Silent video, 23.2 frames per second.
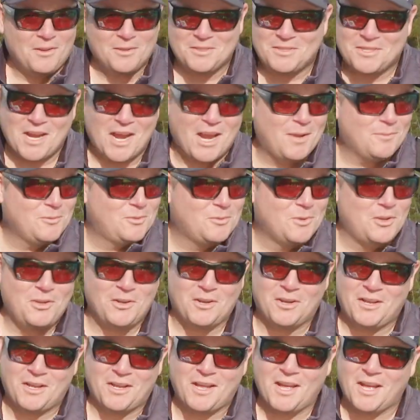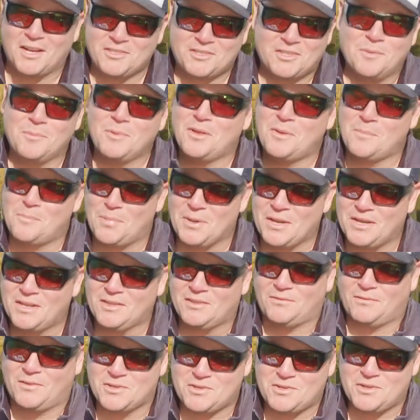those times when you're gonna catch some of the
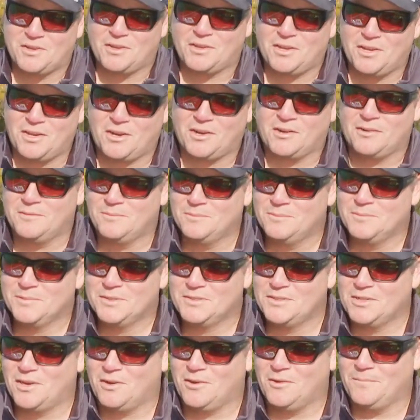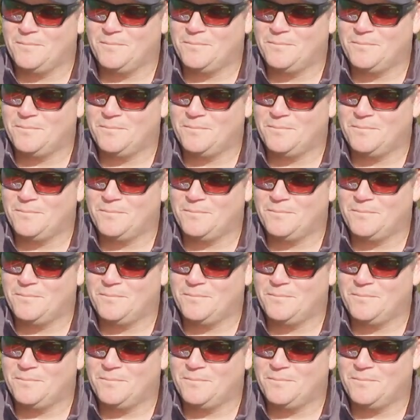biggest fish of the year. So